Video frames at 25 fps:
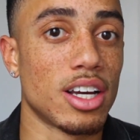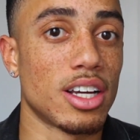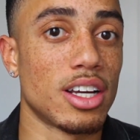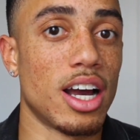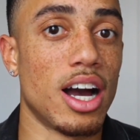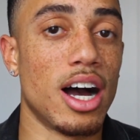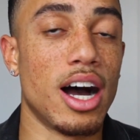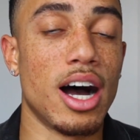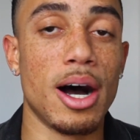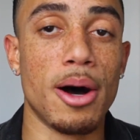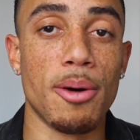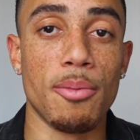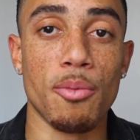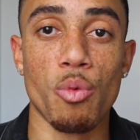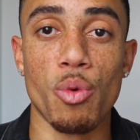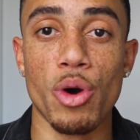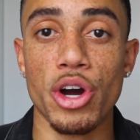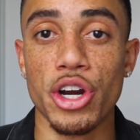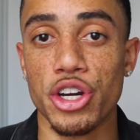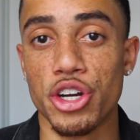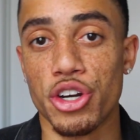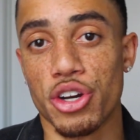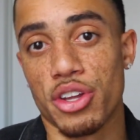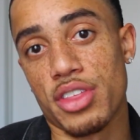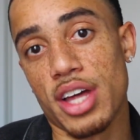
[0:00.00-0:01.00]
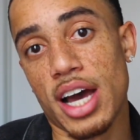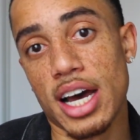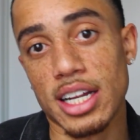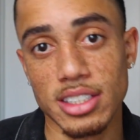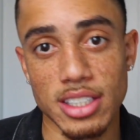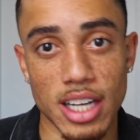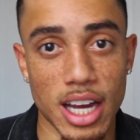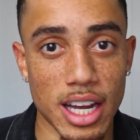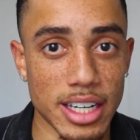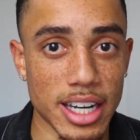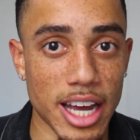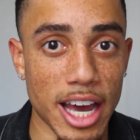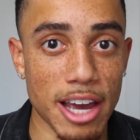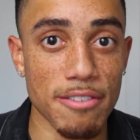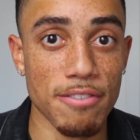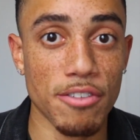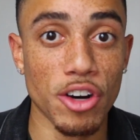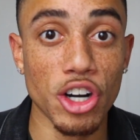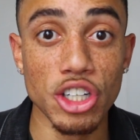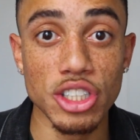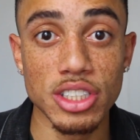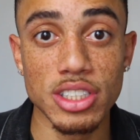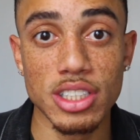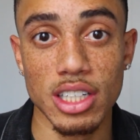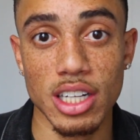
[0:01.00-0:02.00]
um, what are your thoughts on
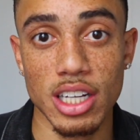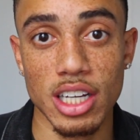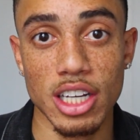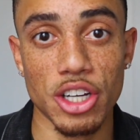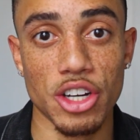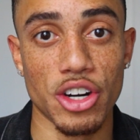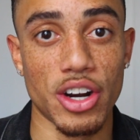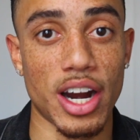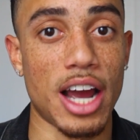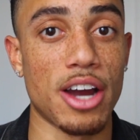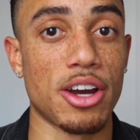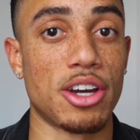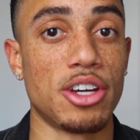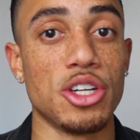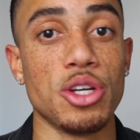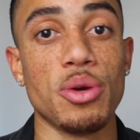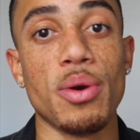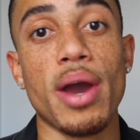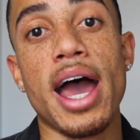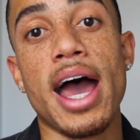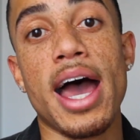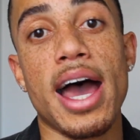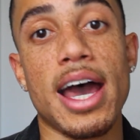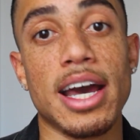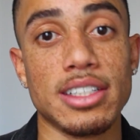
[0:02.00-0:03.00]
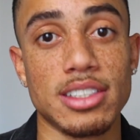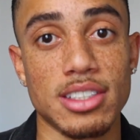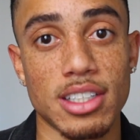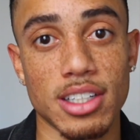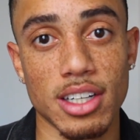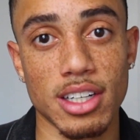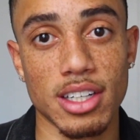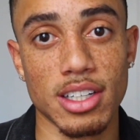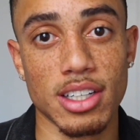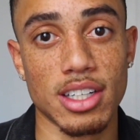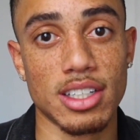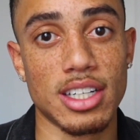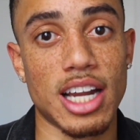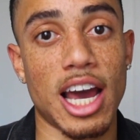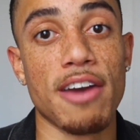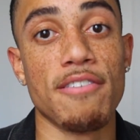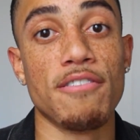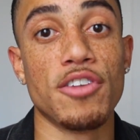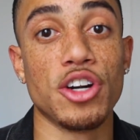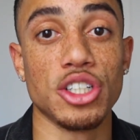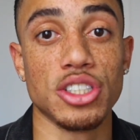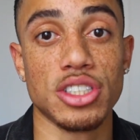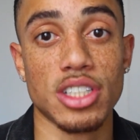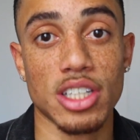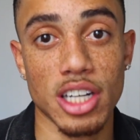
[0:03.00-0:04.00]
diversity, or how can you add to the
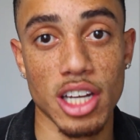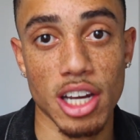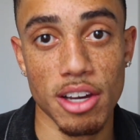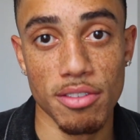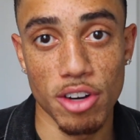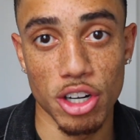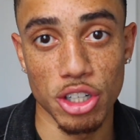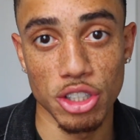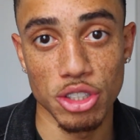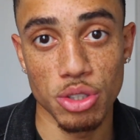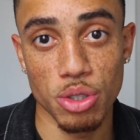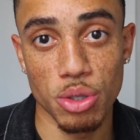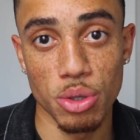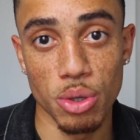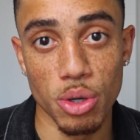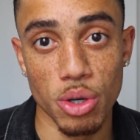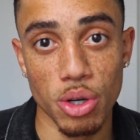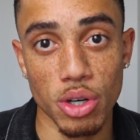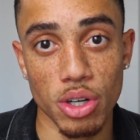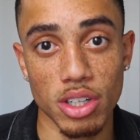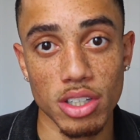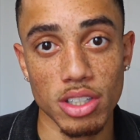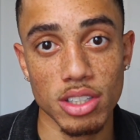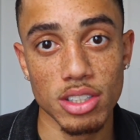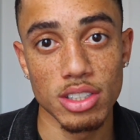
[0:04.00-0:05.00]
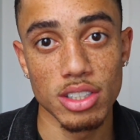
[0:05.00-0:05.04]
diversity of our school,